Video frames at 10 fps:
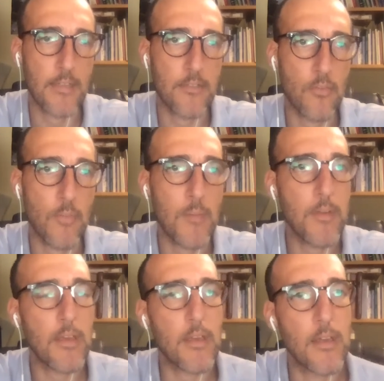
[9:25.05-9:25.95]
So
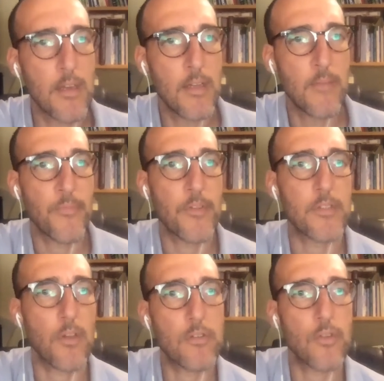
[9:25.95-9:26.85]
maybe there's
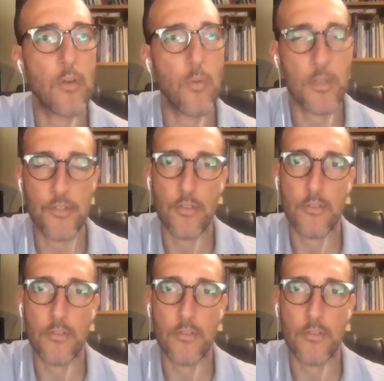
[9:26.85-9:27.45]
also a question,